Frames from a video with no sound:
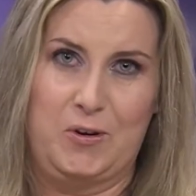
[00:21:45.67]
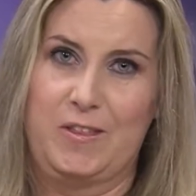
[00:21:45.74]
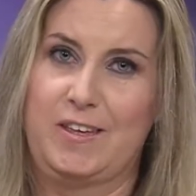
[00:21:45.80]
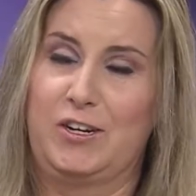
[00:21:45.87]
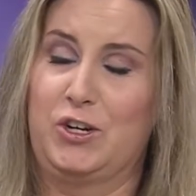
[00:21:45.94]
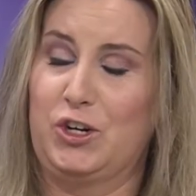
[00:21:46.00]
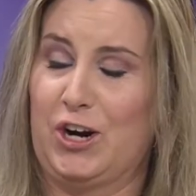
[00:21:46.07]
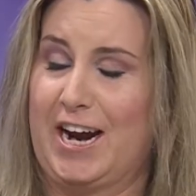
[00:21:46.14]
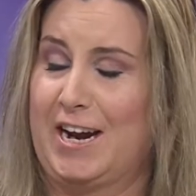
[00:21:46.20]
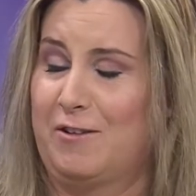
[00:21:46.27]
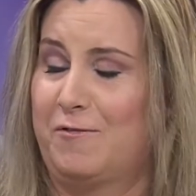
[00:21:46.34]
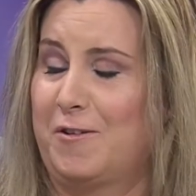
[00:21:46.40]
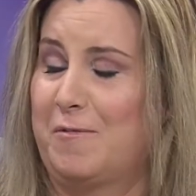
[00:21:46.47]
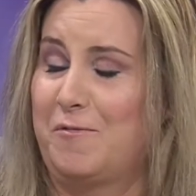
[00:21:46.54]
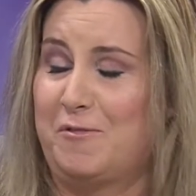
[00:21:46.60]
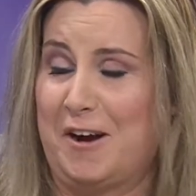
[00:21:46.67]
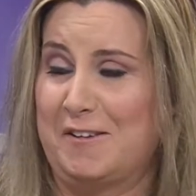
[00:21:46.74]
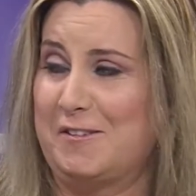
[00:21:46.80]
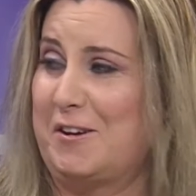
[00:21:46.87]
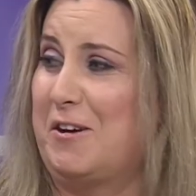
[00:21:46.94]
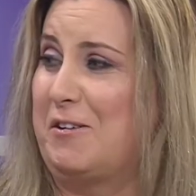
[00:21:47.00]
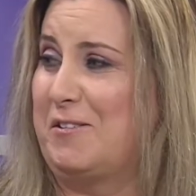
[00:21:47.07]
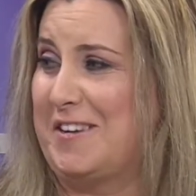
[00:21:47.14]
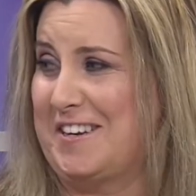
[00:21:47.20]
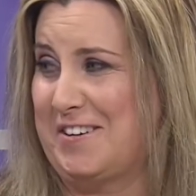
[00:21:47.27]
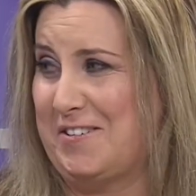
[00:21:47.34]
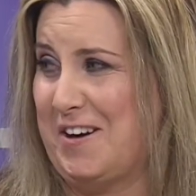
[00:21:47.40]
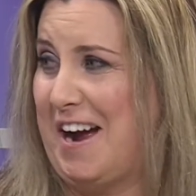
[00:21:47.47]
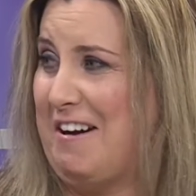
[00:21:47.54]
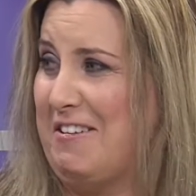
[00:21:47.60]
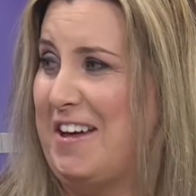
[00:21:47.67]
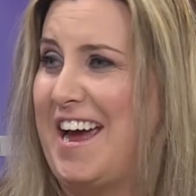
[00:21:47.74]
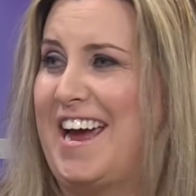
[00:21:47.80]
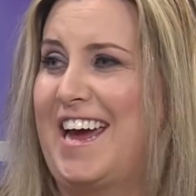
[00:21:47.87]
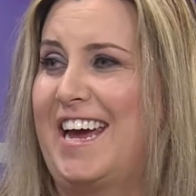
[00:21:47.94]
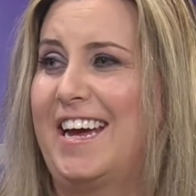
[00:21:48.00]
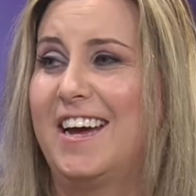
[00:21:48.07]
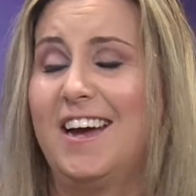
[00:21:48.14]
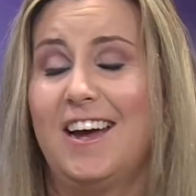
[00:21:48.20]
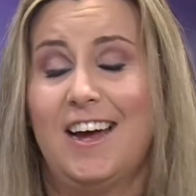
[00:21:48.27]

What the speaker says: the train from Fresno to LA,